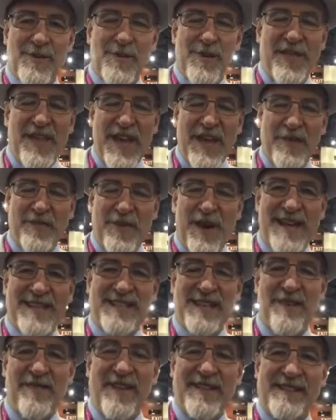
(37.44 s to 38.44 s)
Well, thank you for
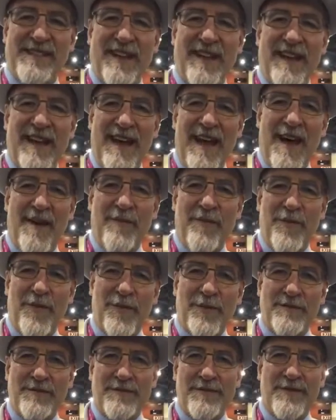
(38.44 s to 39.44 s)
asking, Vesta.
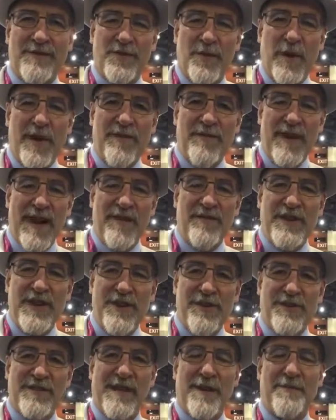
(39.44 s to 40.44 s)
For 25
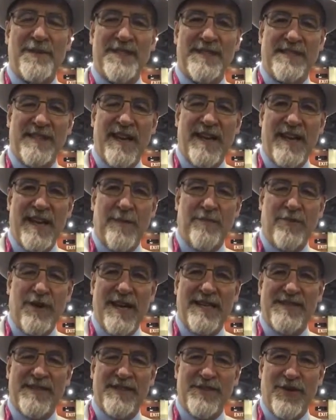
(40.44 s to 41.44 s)
years, I've been studying a
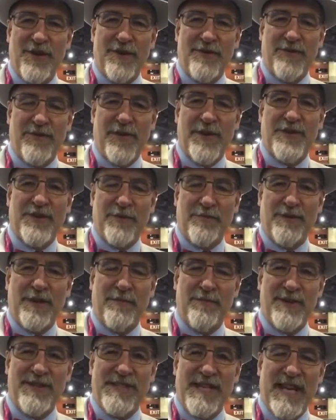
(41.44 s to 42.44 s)
process called frontal
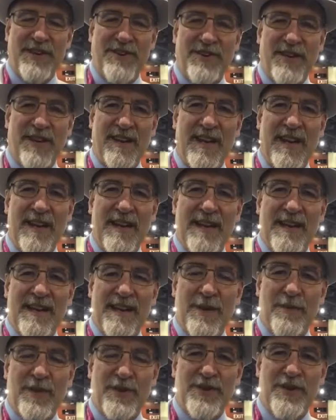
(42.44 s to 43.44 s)
polymerization,
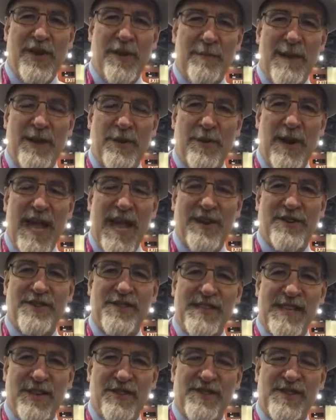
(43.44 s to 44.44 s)
in which you can make
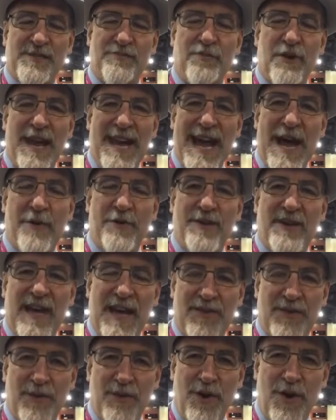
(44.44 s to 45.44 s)
reactions that'll spread out
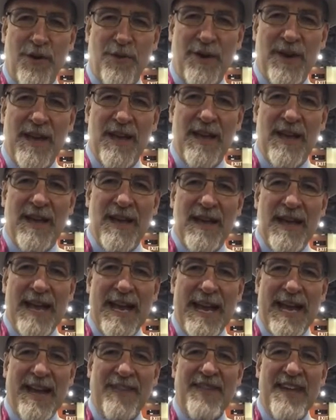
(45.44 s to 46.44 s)
on their own.
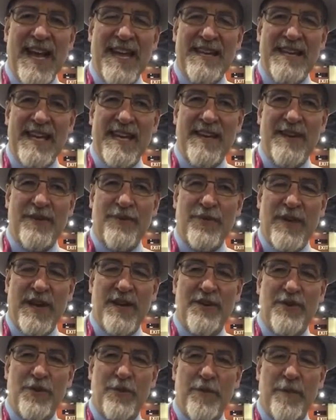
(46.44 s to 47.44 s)
And I got the idea to try
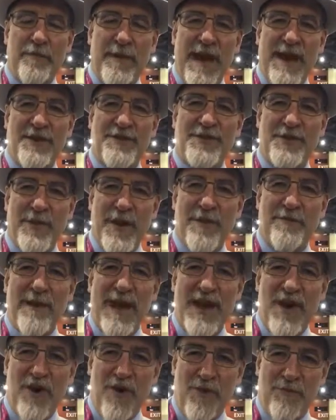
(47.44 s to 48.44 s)
to do repairs around
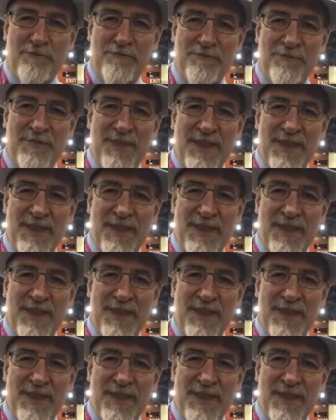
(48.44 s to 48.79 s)
my home,